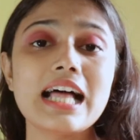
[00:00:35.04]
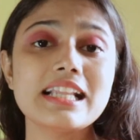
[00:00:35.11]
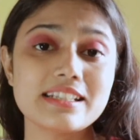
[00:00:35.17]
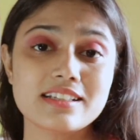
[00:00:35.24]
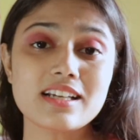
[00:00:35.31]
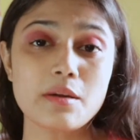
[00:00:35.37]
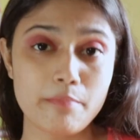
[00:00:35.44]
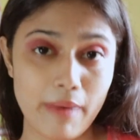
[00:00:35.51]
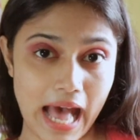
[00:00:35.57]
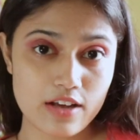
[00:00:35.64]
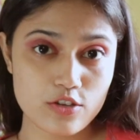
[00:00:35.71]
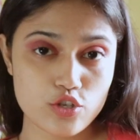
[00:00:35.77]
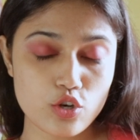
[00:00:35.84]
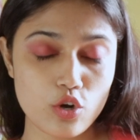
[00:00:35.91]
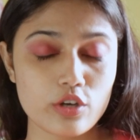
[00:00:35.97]
A little
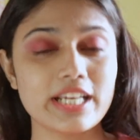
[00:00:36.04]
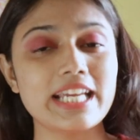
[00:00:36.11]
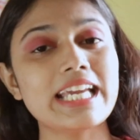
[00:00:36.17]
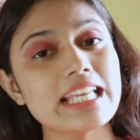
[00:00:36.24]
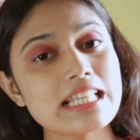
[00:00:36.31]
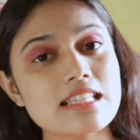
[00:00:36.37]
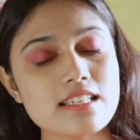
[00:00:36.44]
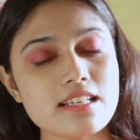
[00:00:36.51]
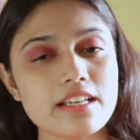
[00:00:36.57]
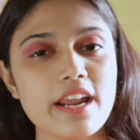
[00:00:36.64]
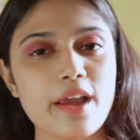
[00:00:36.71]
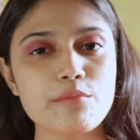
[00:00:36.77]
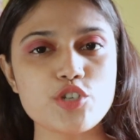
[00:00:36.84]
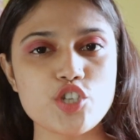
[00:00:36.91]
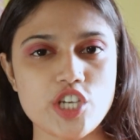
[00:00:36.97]
backstory:
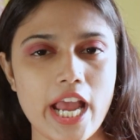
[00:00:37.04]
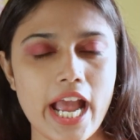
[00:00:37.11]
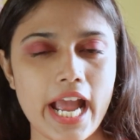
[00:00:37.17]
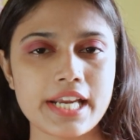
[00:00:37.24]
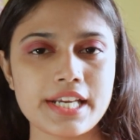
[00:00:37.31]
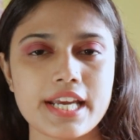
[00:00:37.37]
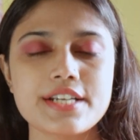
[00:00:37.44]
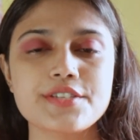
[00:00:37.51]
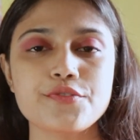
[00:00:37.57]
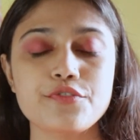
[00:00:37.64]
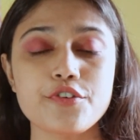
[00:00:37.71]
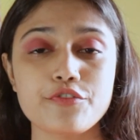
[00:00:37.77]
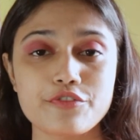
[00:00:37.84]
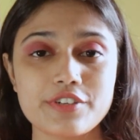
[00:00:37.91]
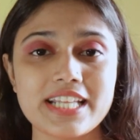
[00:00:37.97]
Instagram shared its
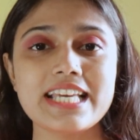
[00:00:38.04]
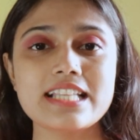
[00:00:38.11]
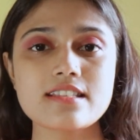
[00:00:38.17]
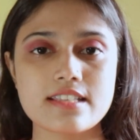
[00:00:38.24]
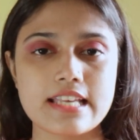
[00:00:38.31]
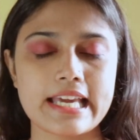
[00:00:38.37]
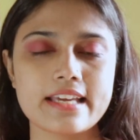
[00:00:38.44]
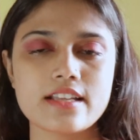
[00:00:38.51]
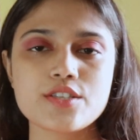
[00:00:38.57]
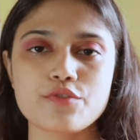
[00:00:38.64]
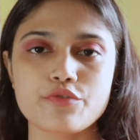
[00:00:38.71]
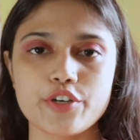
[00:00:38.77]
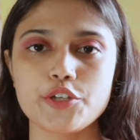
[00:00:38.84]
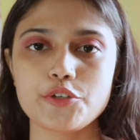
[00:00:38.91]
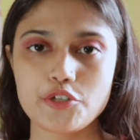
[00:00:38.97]
15 seconds
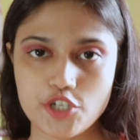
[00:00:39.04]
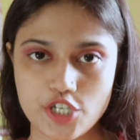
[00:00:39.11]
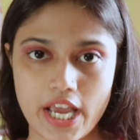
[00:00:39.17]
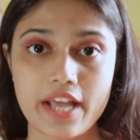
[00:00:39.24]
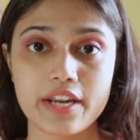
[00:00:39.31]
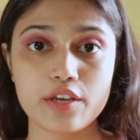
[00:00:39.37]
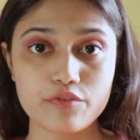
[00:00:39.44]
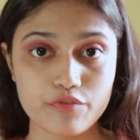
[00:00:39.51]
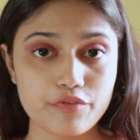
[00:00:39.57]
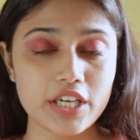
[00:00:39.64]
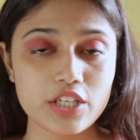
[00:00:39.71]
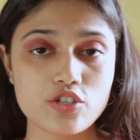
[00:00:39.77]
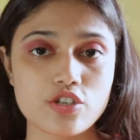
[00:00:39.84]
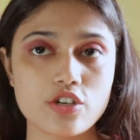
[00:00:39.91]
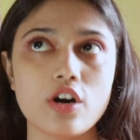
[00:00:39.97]
video sharing
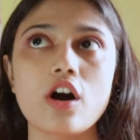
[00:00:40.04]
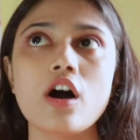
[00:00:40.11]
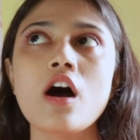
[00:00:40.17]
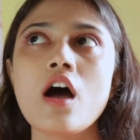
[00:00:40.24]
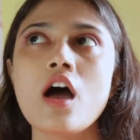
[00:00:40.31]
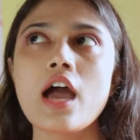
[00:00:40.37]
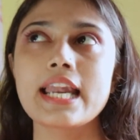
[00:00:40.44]
feature